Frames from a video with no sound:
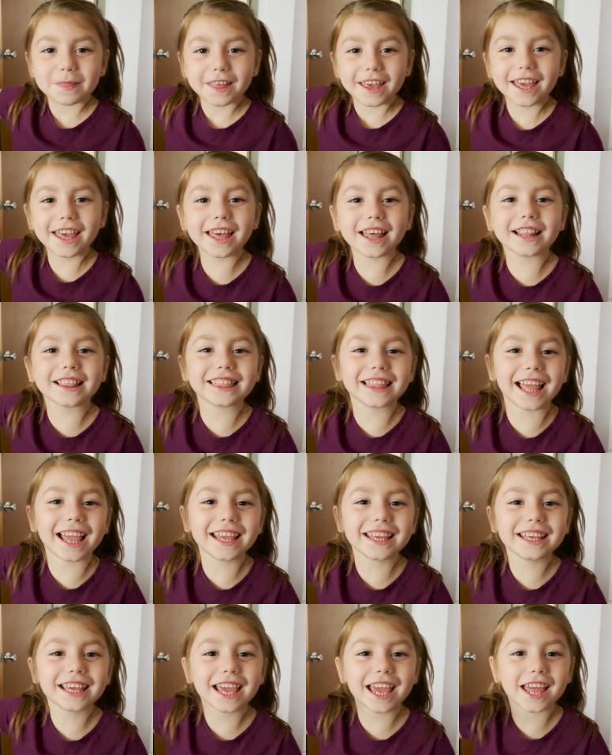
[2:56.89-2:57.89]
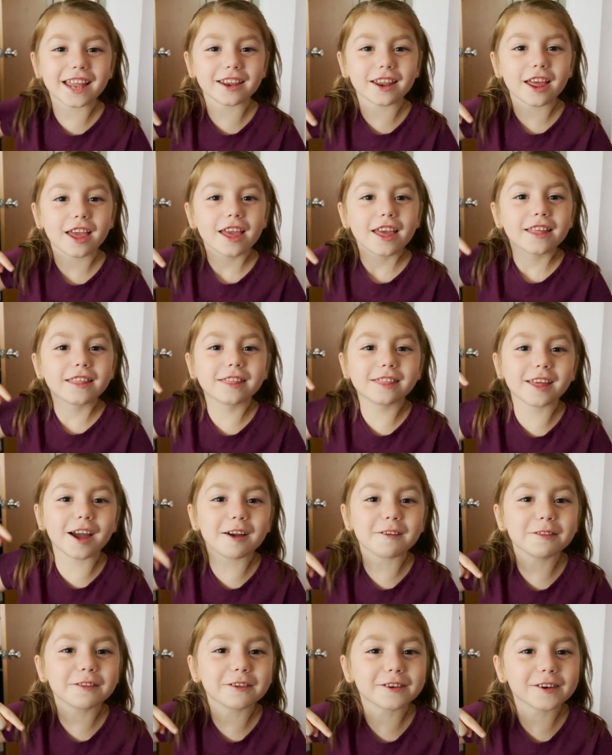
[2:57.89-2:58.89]
Hit like and
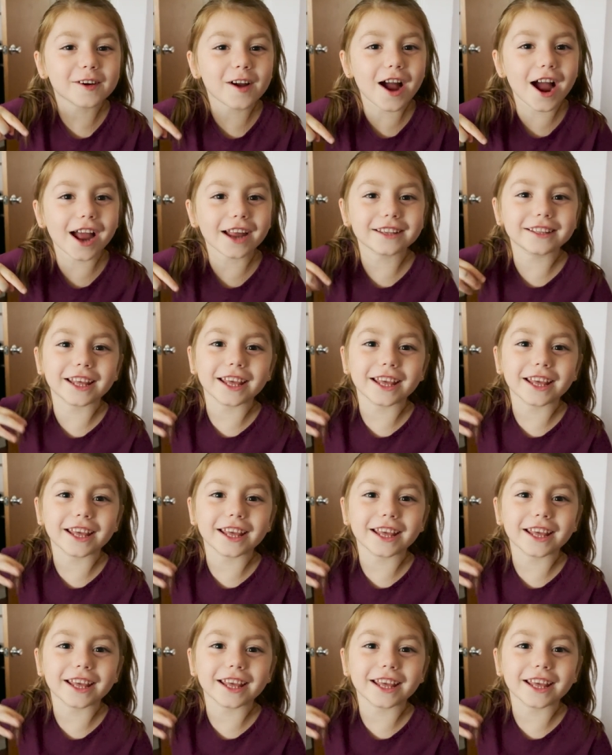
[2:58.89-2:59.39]
subscribe.